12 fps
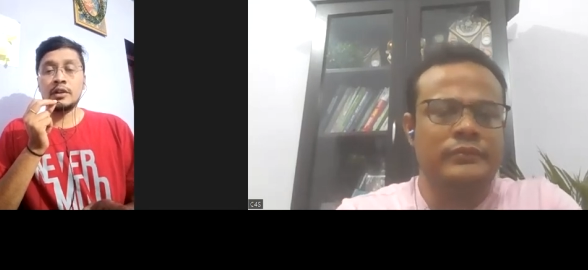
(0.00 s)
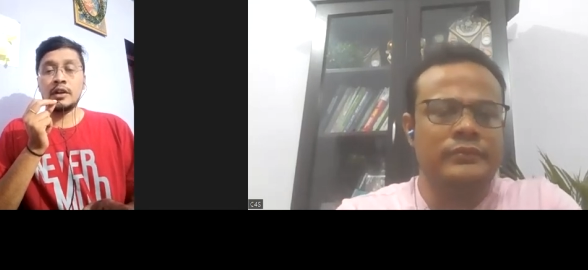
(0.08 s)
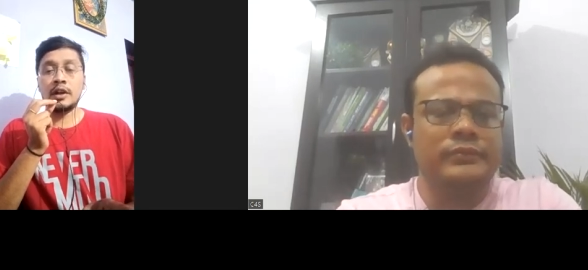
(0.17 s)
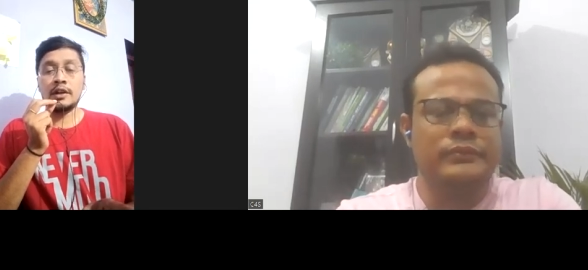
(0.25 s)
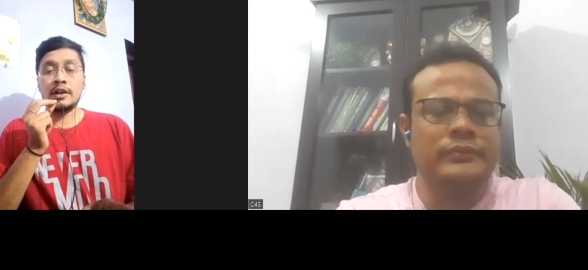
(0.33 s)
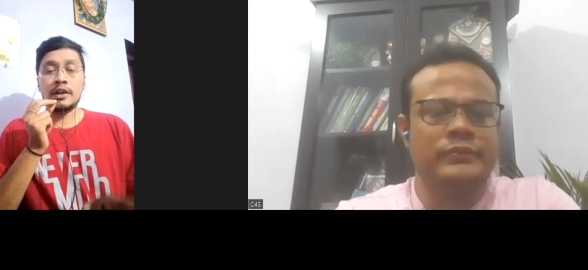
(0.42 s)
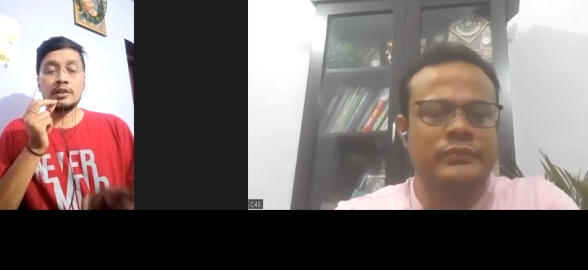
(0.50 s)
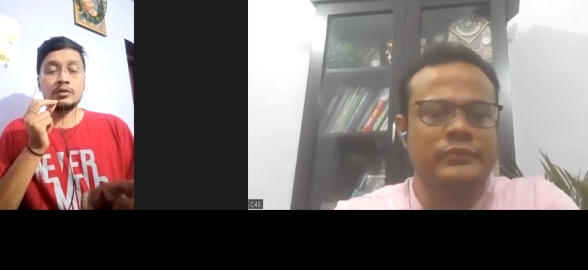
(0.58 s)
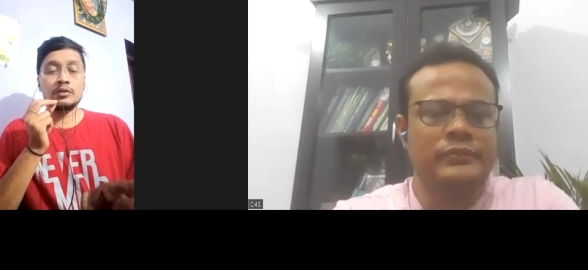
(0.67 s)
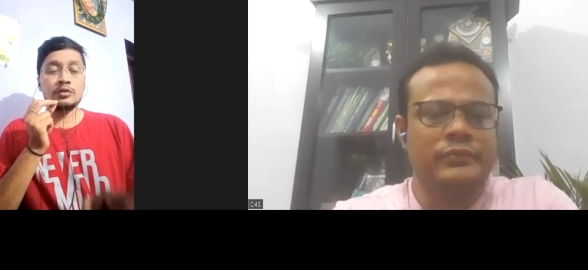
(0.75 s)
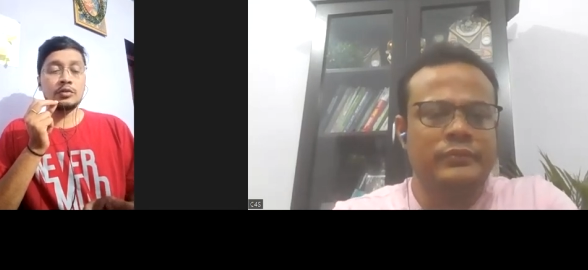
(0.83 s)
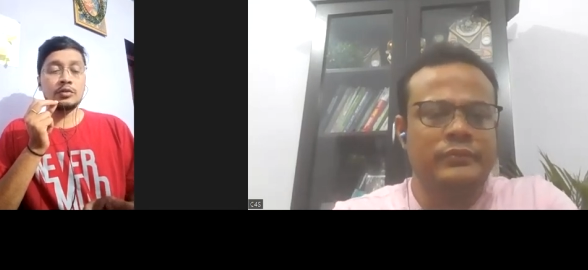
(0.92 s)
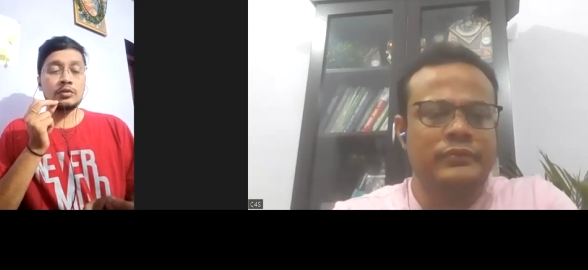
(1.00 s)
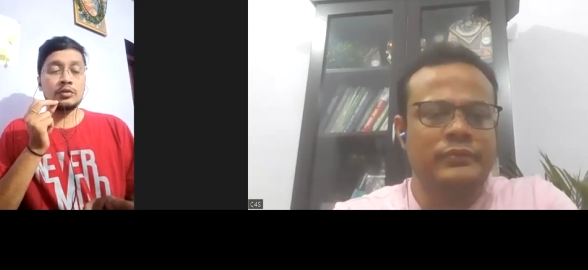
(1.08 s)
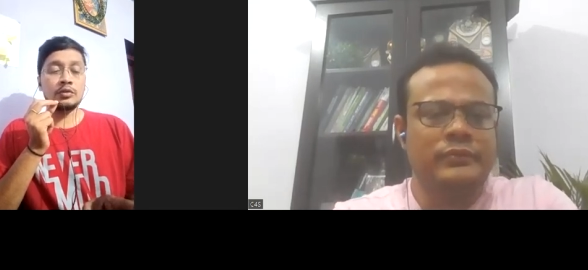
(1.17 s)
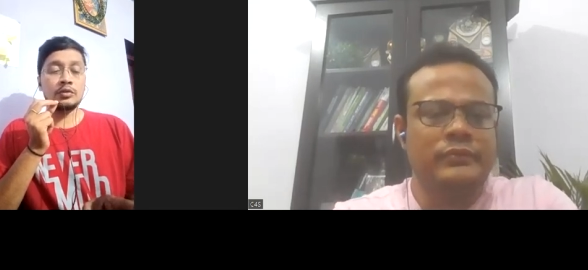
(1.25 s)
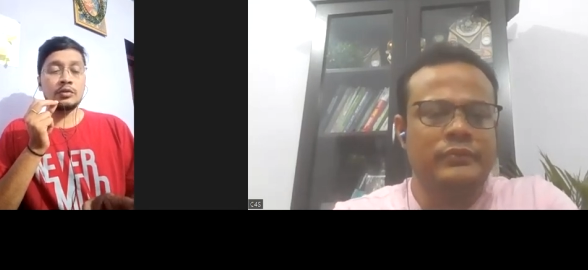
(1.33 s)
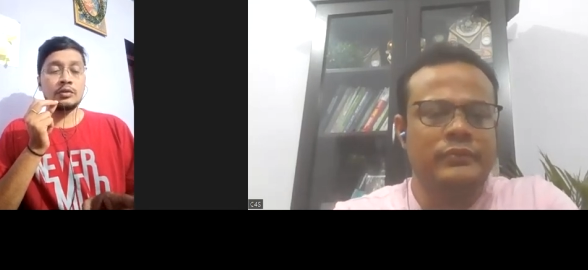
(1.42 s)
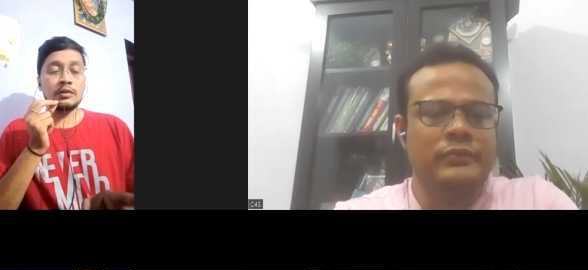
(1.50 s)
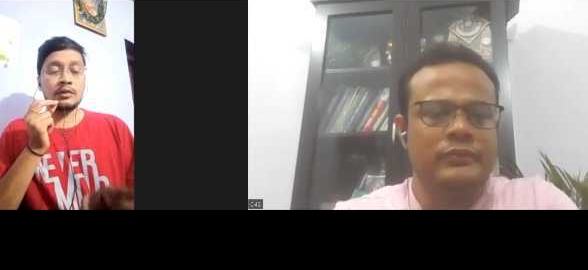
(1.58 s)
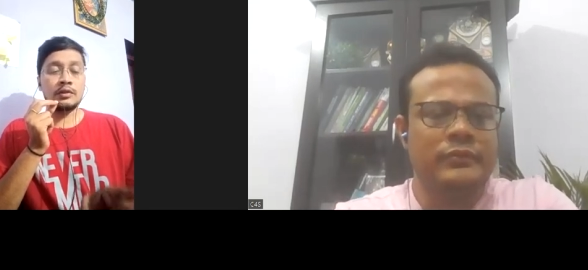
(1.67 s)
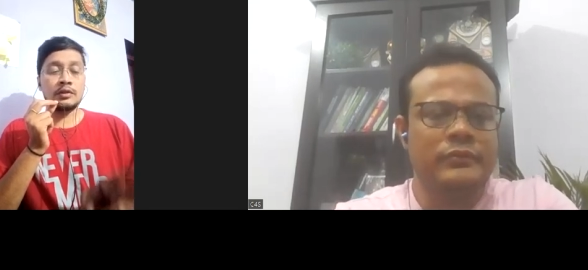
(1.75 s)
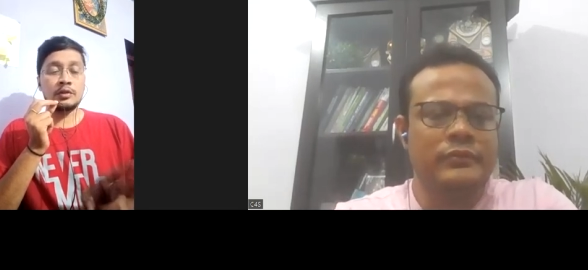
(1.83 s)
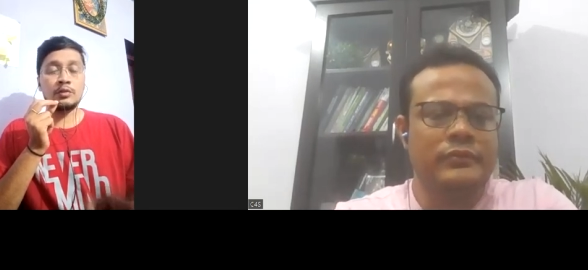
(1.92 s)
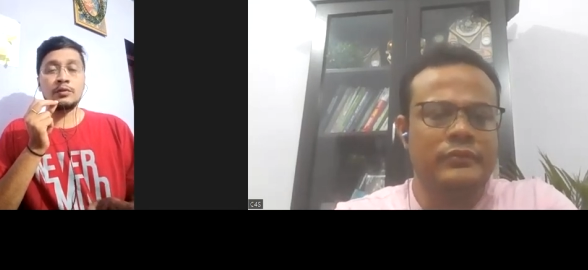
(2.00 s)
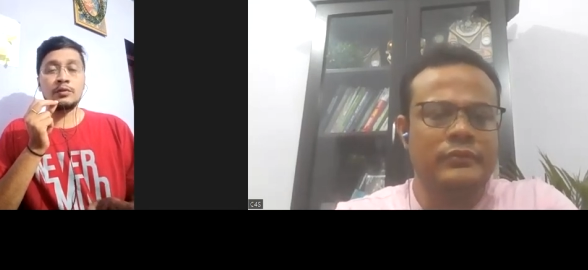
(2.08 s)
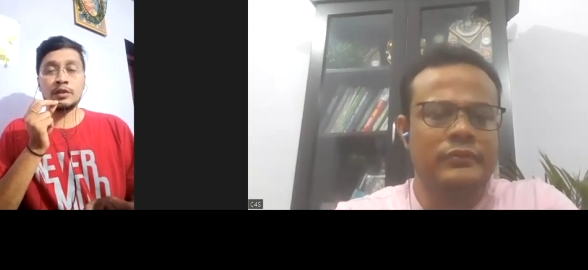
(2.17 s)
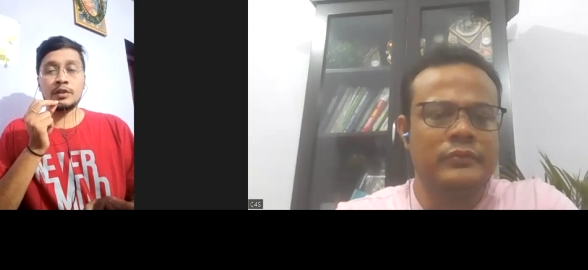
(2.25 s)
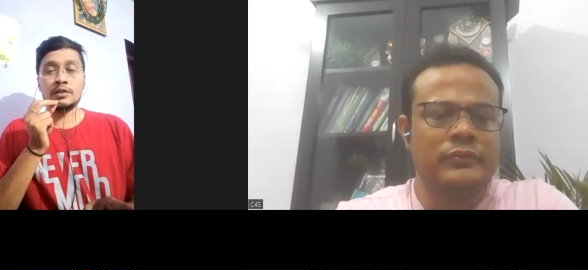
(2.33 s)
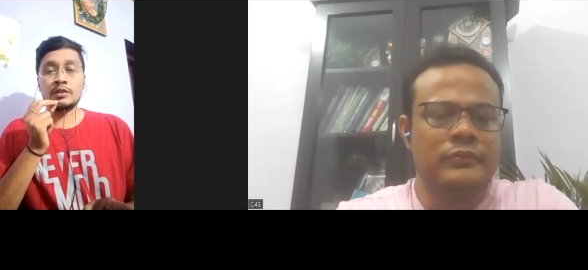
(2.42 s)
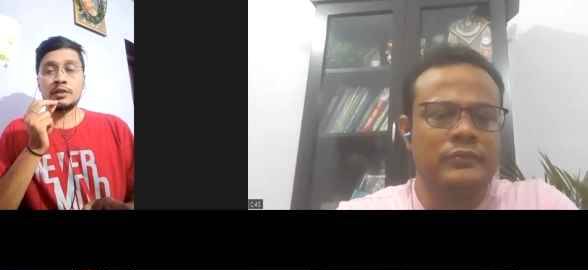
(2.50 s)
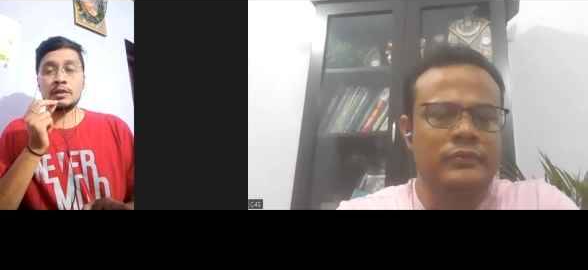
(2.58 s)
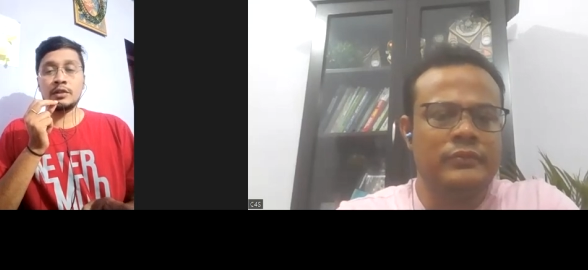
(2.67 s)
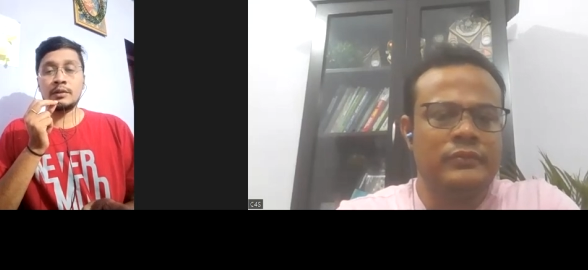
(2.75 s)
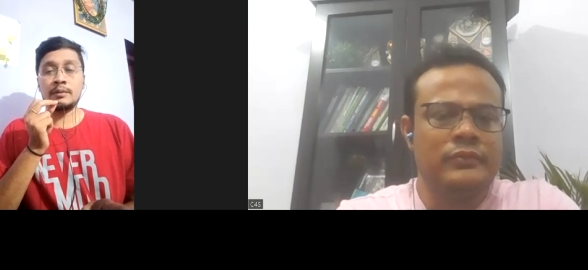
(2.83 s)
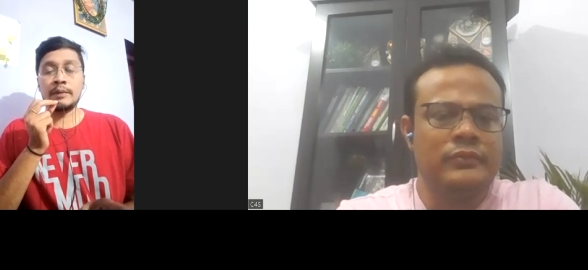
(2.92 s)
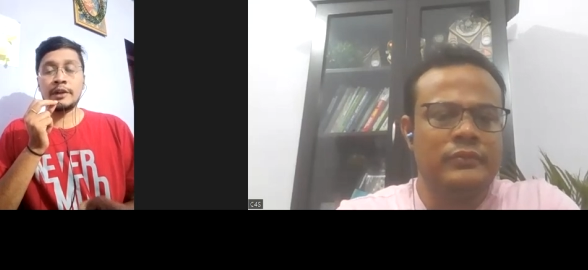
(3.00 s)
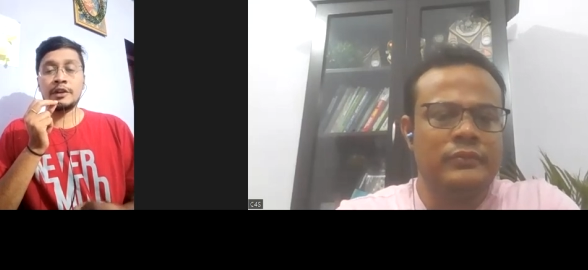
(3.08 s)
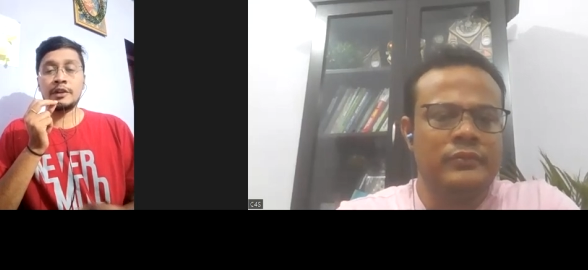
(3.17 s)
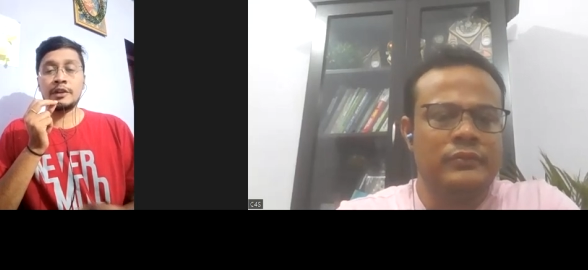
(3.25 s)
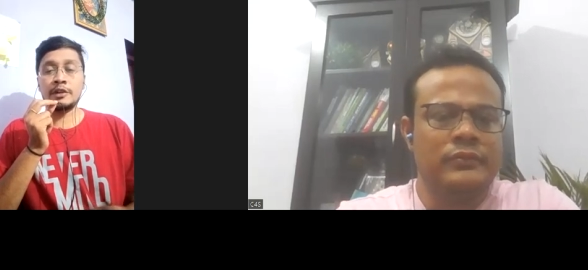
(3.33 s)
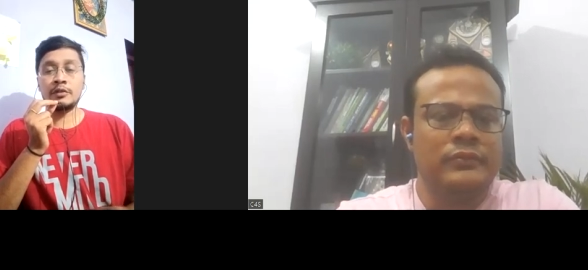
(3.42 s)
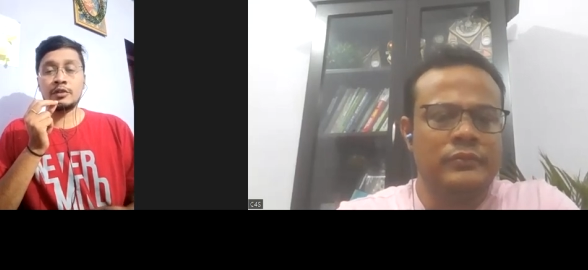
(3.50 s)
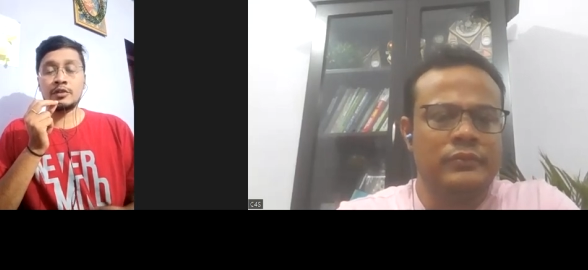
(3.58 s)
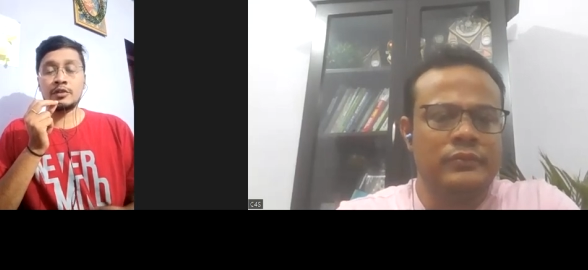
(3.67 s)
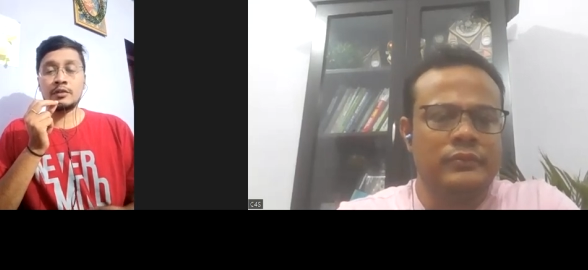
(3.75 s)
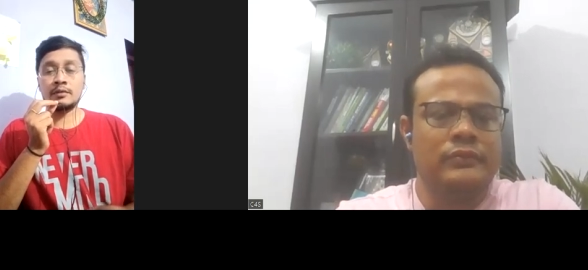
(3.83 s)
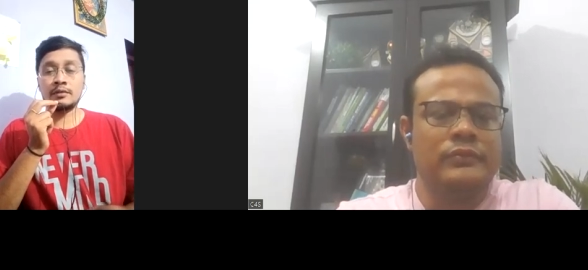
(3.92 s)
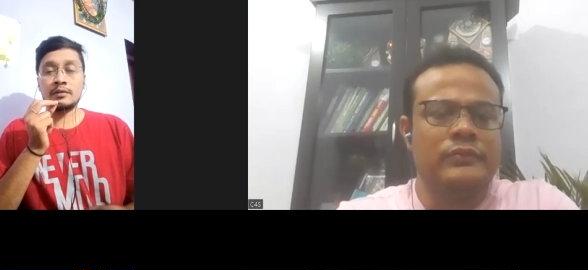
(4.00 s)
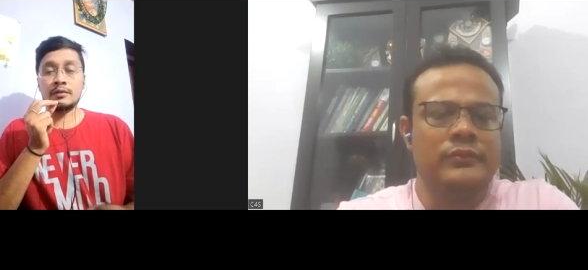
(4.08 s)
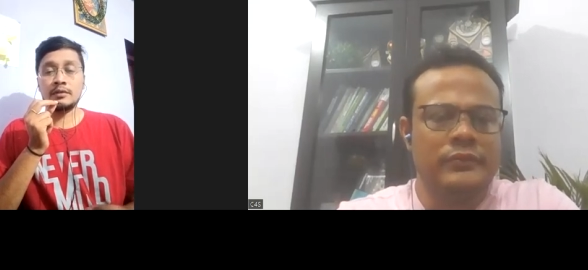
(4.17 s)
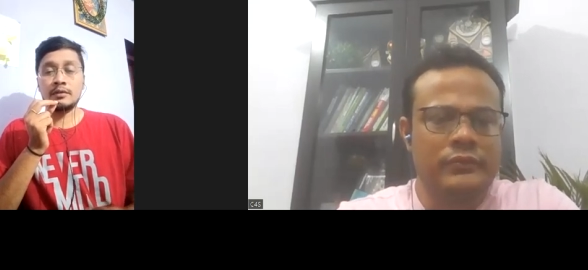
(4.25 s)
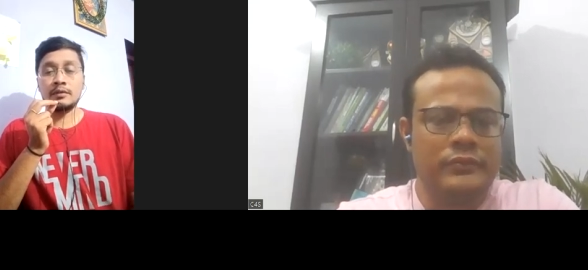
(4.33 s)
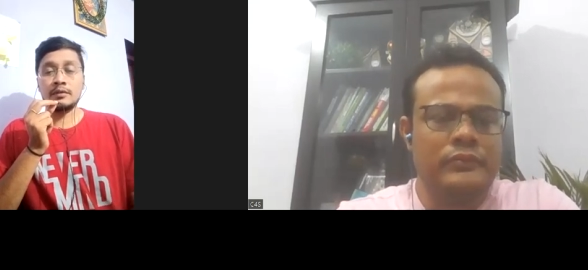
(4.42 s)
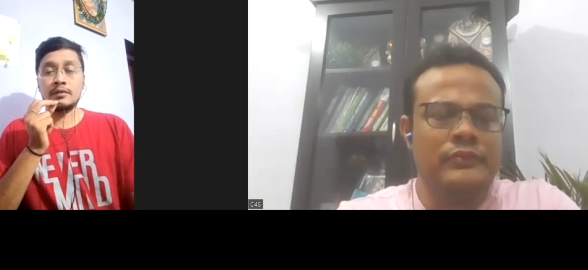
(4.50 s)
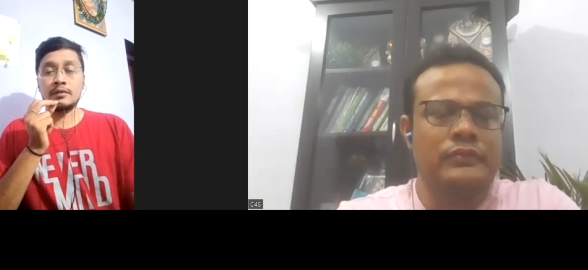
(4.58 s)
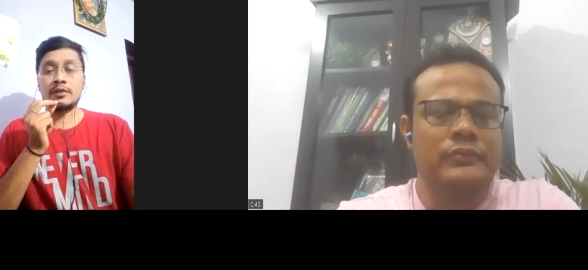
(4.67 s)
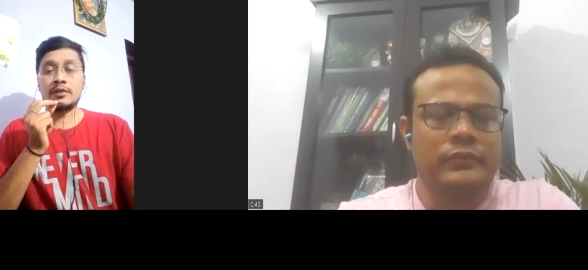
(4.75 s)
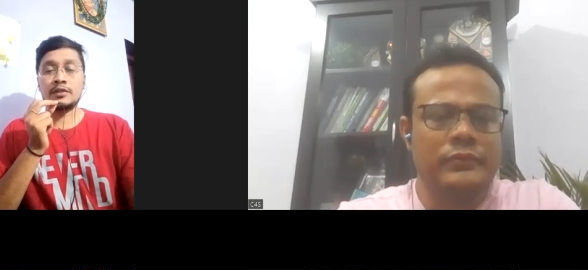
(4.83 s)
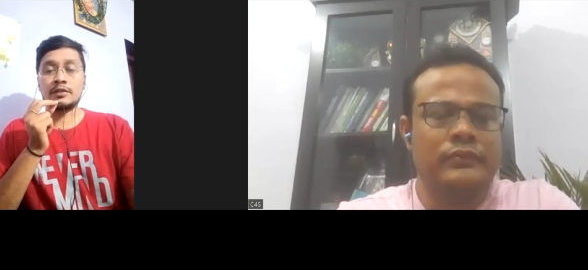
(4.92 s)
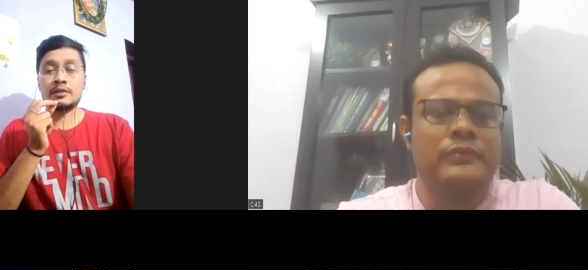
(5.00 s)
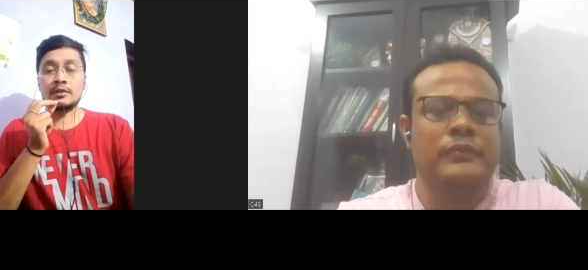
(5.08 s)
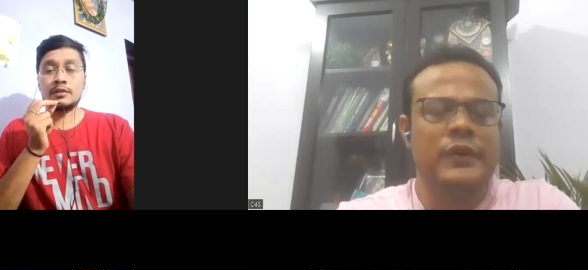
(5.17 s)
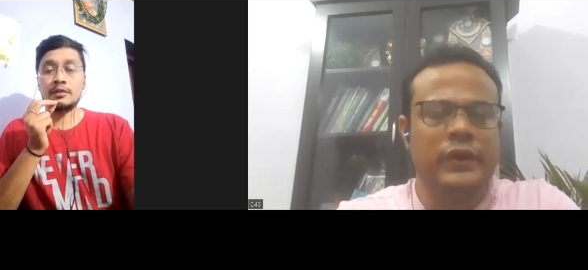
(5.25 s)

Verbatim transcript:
Speaker 1: mm And I used to do first the mandatory question first, sir.